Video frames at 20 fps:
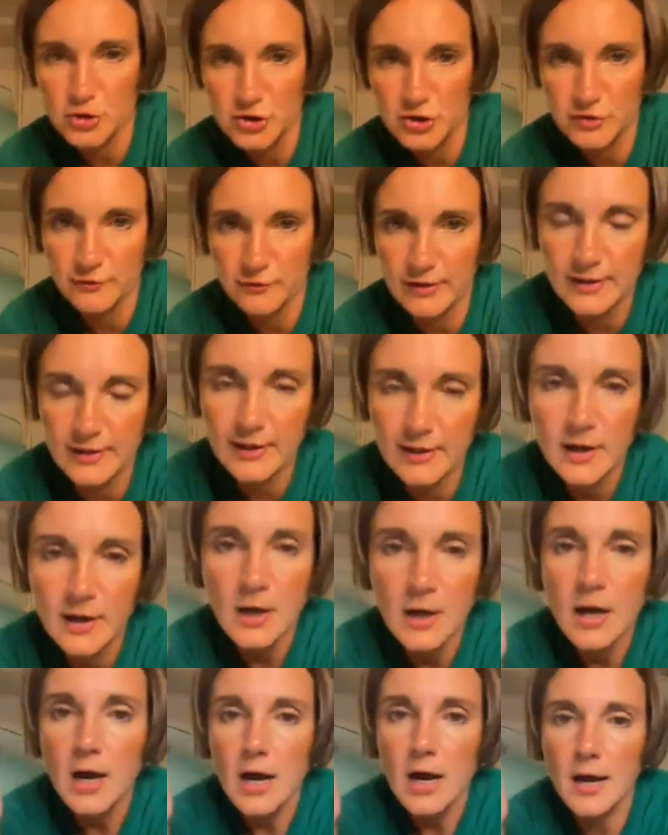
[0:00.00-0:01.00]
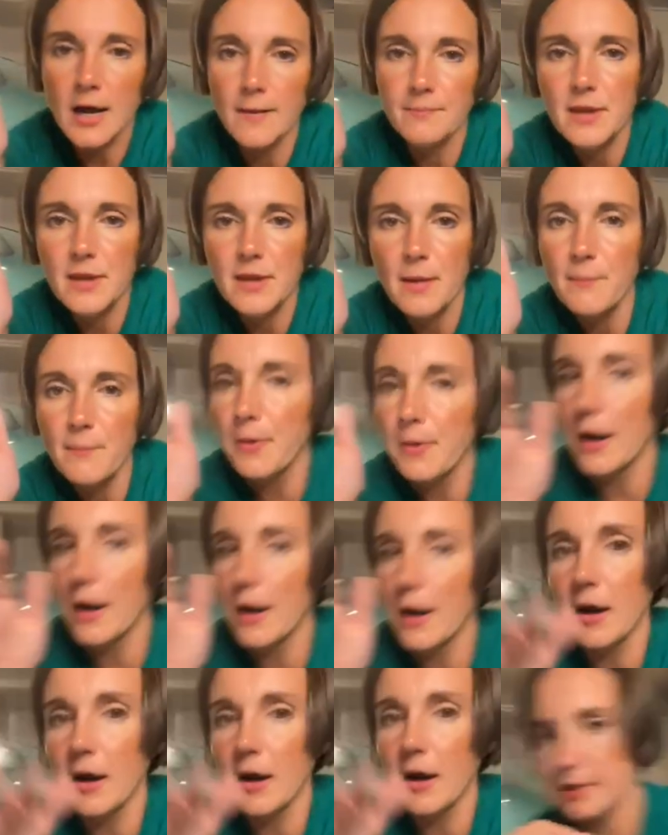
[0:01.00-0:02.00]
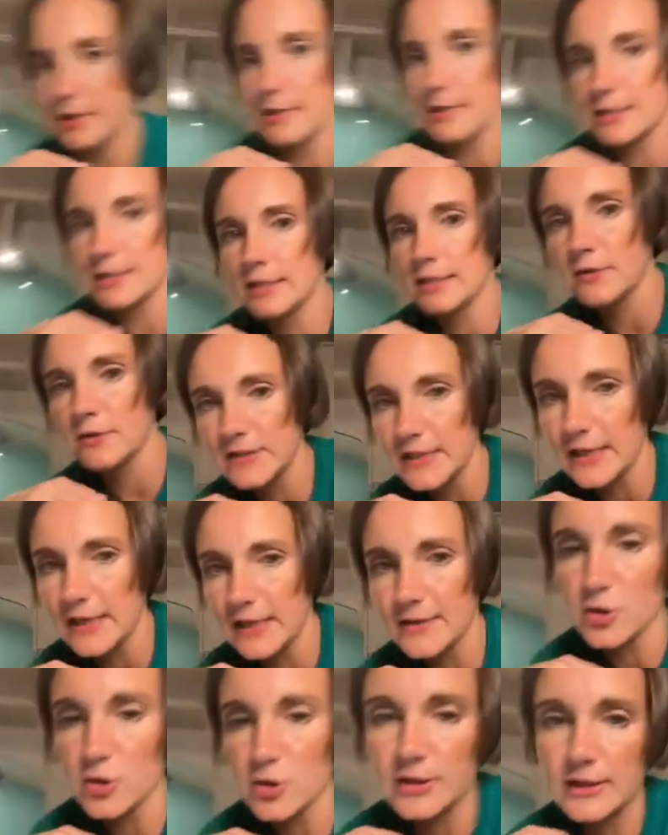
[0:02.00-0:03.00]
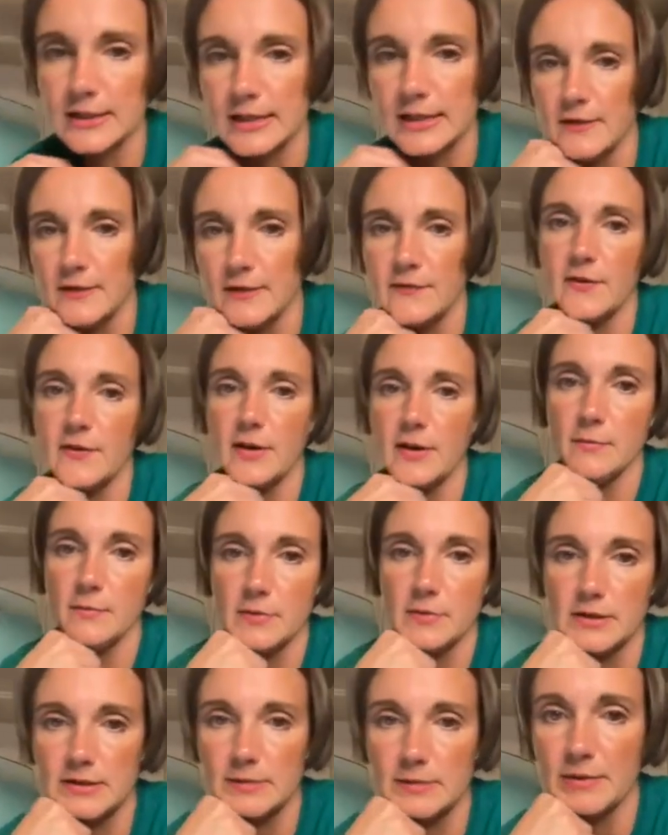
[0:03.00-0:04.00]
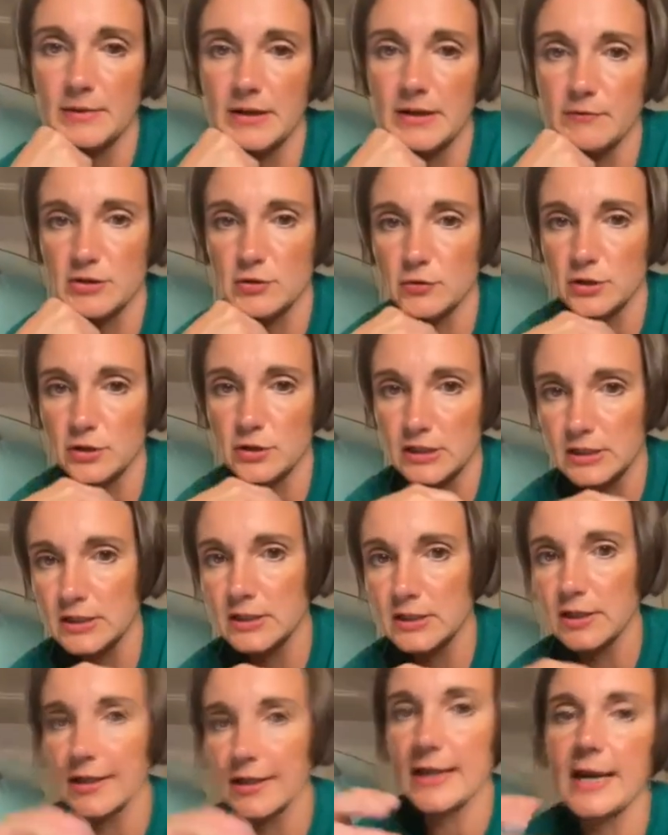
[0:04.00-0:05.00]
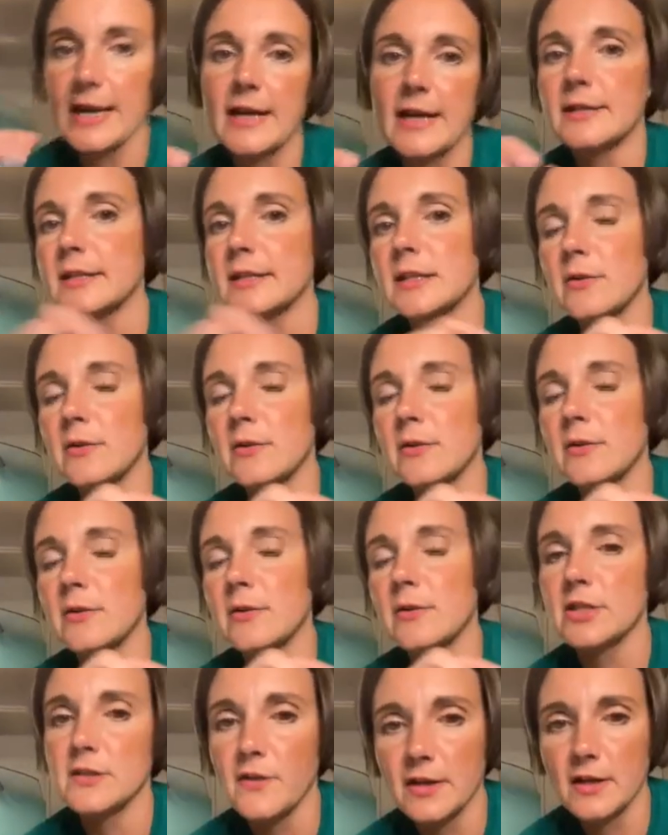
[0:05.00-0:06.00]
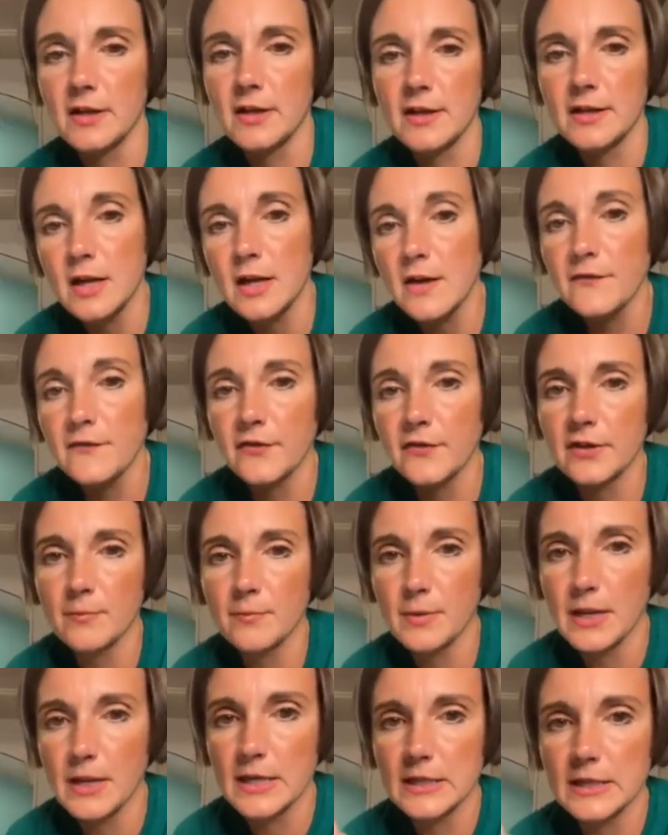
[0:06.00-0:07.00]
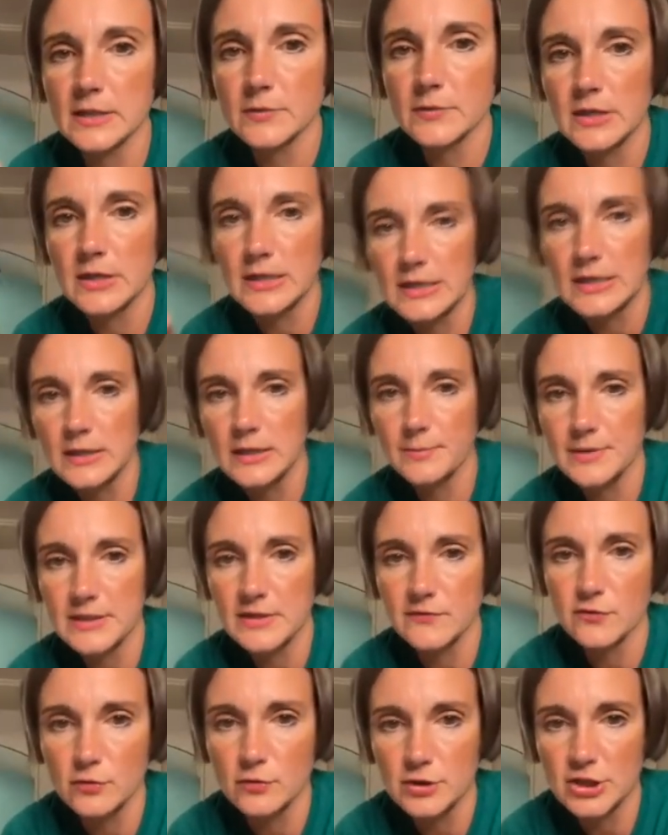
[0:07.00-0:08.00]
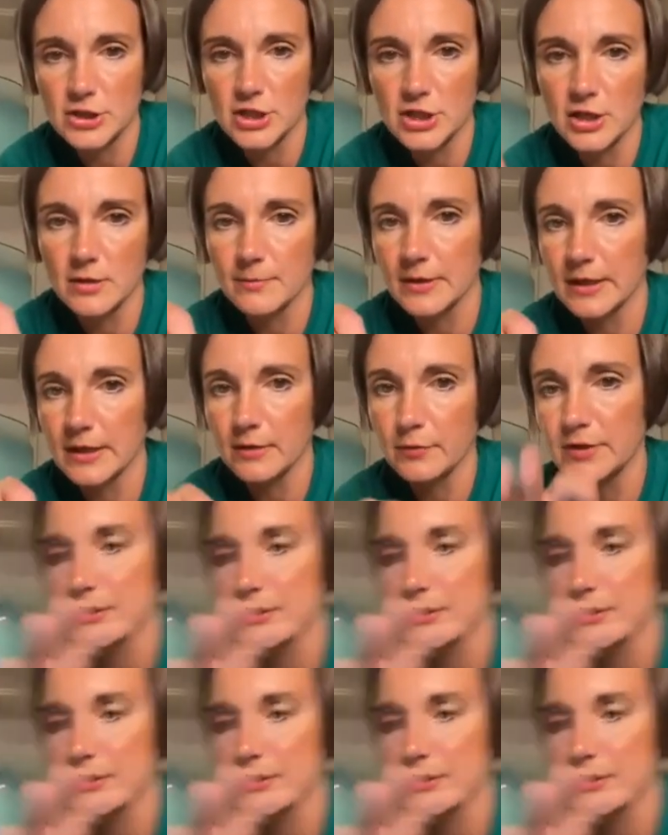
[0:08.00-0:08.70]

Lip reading: more water in, but I like to sort of try and save as many resources as I can. So I just find like covering the blades with a little bit of washing up